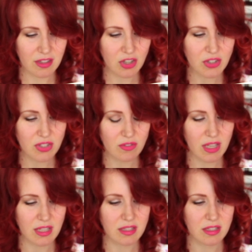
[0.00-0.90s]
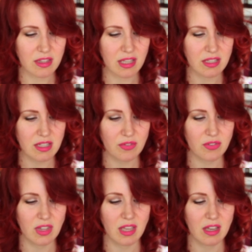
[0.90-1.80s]
lots of these, there's
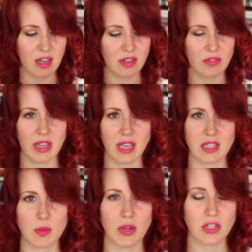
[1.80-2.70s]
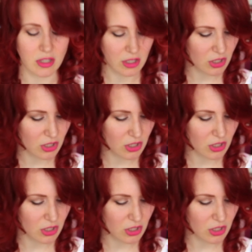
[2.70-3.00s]
definitely kind of like inspiration,